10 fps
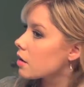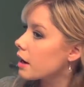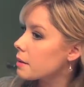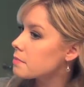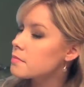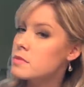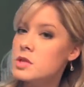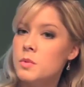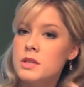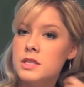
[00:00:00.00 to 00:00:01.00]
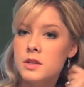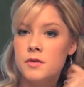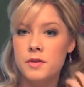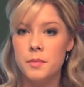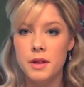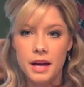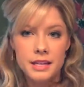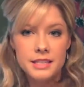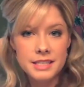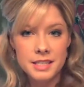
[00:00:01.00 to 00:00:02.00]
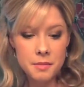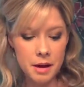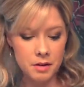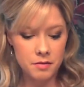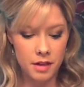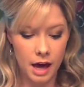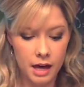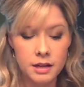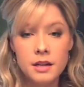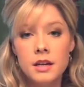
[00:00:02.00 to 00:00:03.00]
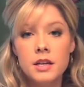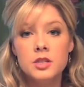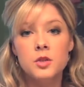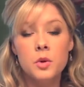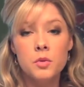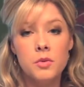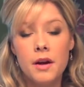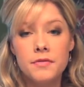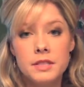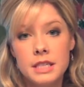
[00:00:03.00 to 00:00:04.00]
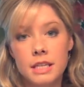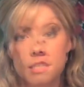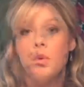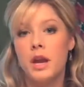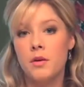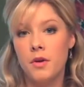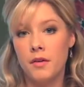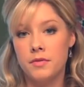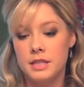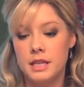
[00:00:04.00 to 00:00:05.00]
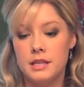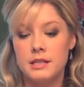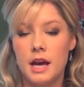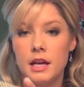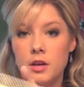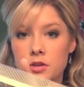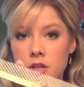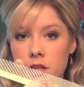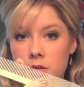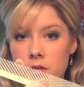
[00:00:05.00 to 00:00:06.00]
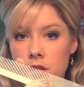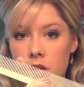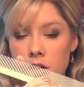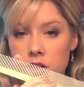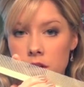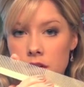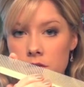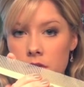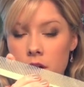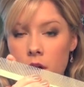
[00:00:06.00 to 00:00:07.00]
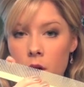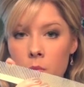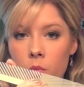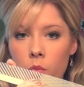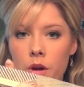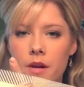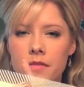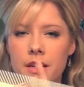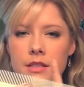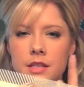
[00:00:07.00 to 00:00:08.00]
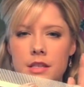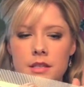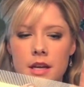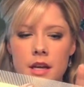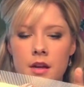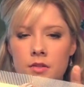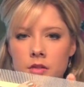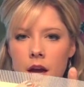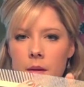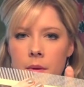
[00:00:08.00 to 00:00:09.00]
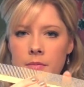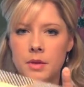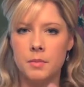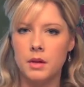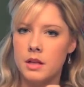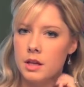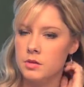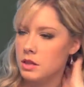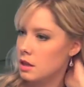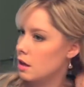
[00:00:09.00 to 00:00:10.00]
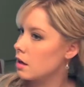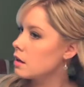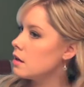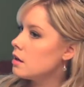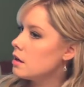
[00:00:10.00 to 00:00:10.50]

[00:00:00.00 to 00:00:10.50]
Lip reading: Okay, so once you've applied a decent amount of that, do a rough tease. So when I rough tease, I usually use the larger end of the comb, where if I tease any other time, I'm typically using the